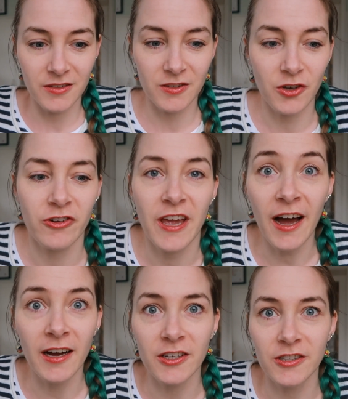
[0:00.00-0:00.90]
So
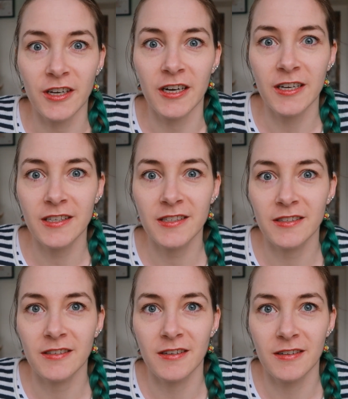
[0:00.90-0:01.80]
yeah, you guys,
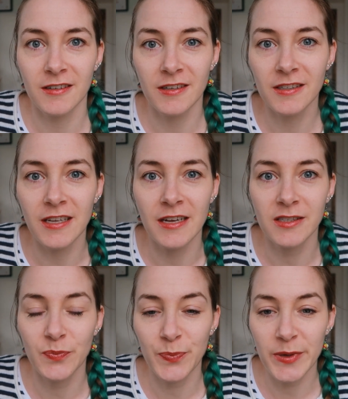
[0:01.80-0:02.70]

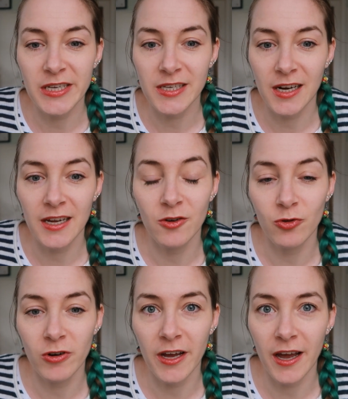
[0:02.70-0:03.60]
that's basically
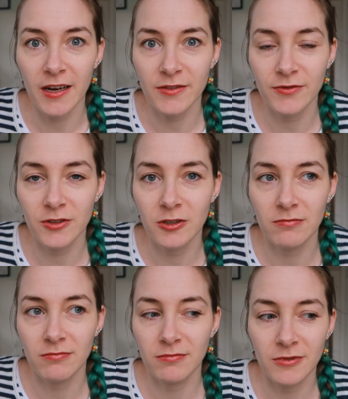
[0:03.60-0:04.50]
all I have
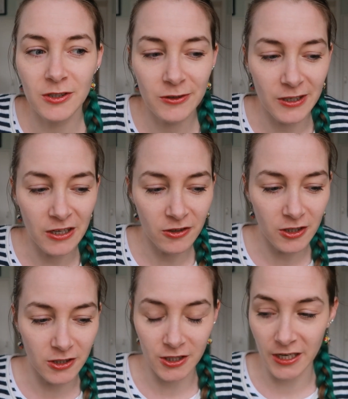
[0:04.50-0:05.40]
to tell
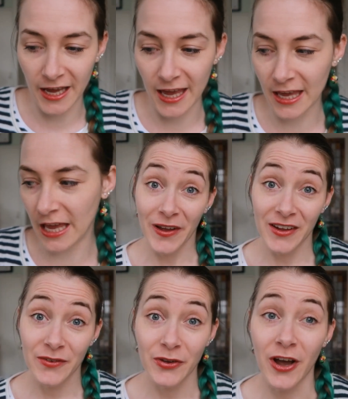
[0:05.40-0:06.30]
you today.
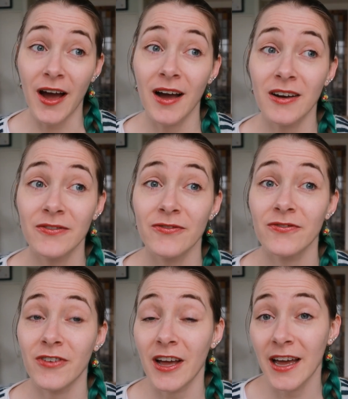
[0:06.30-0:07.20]
If you have
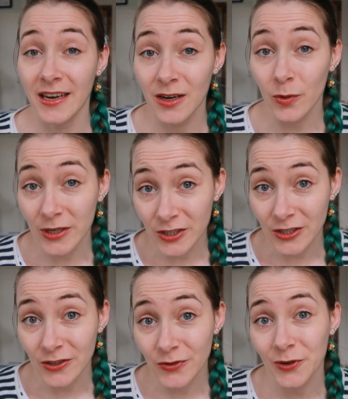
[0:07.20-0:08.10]
any
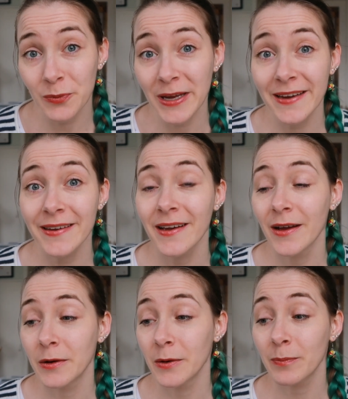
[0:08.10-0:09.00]
questions for me,
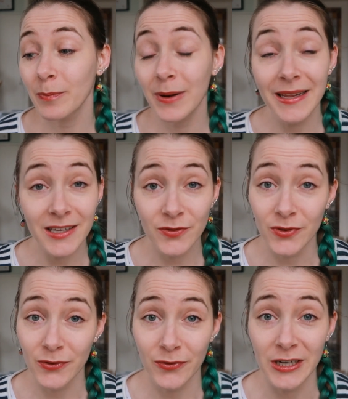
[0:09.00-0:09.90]
please
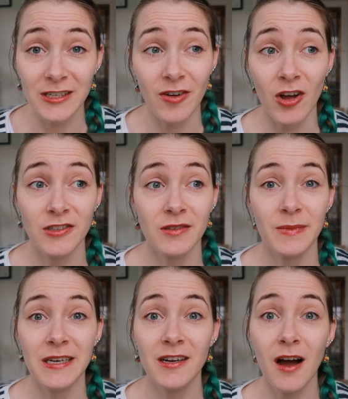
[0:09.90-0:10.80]
feel free to ask them
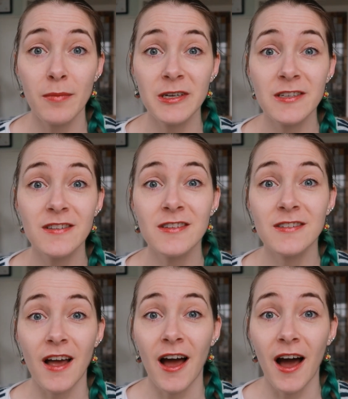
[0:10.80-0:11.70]
in the comments.
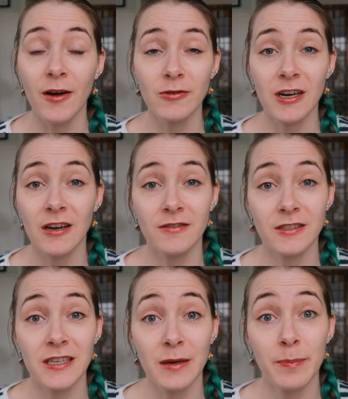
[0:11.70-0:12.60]
I would love
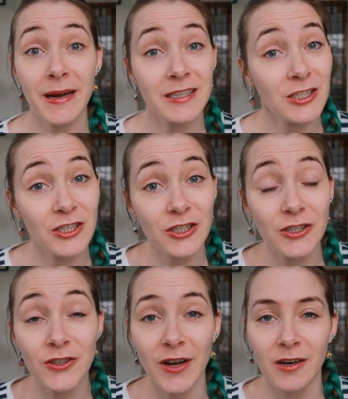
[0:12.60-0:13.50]
to get back to
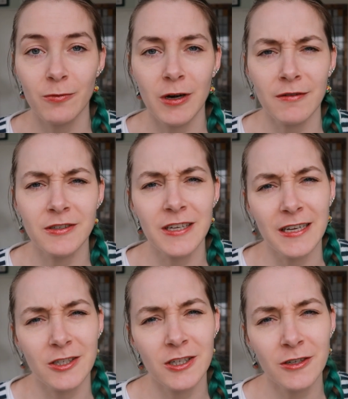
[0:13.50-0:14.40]
you, and I would love to
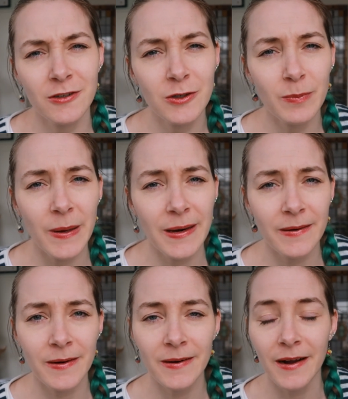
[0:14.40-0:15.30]
get to know you
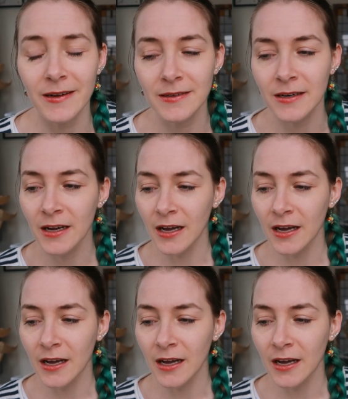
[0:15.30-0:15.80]
better, and